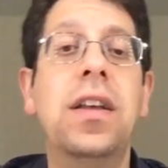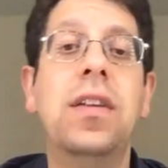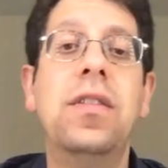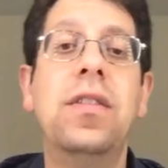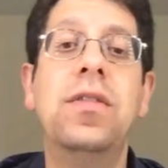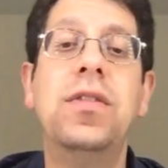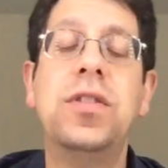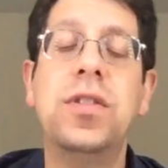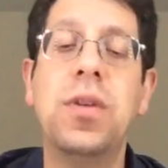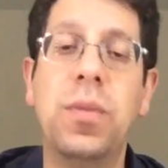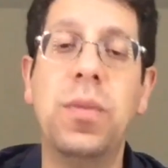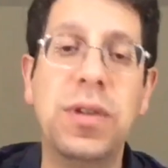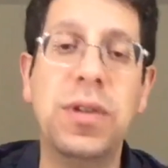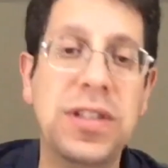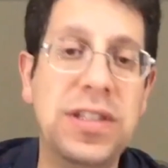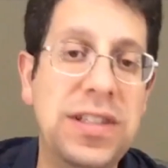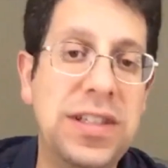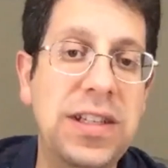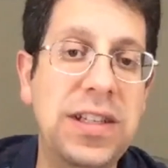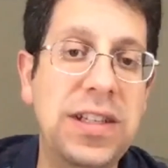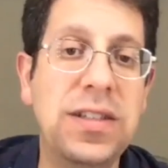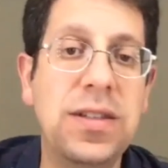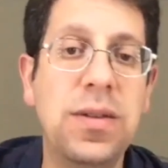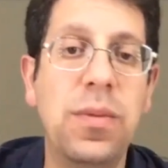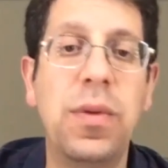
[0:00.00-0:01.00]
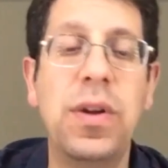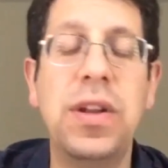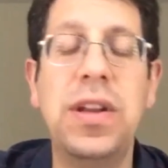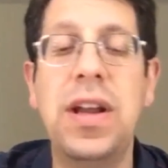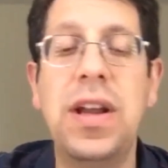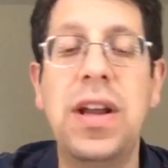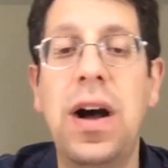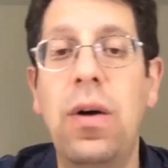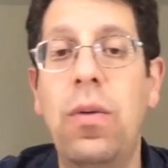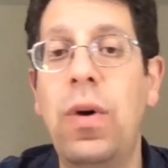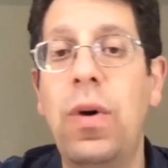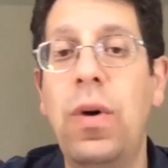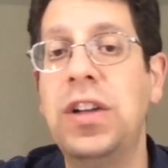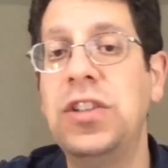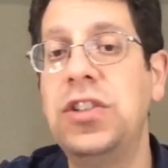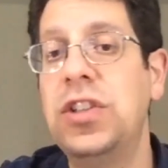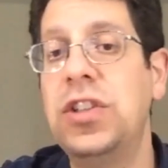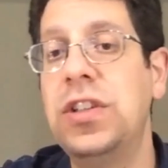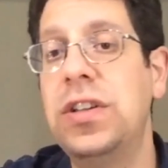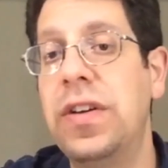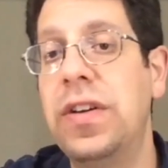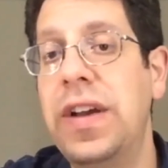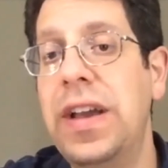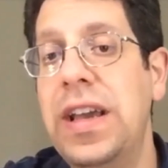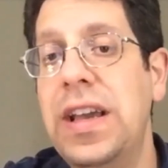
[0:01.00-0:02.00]
Someone sees someone not washing
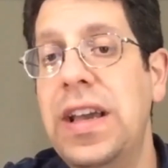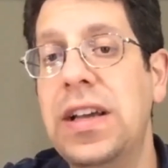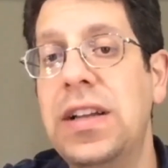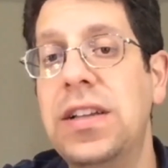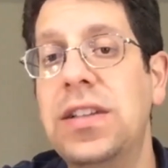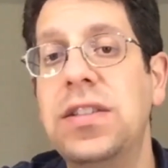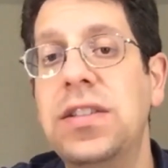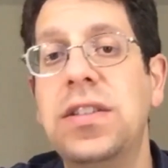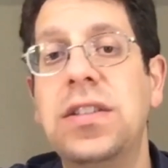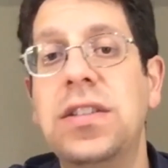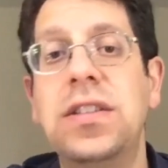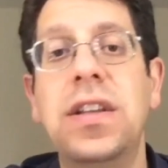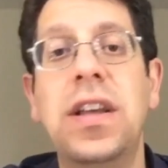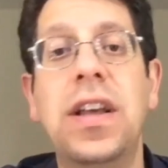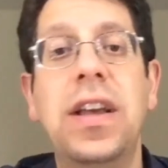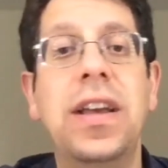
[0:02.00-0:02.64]
their hands,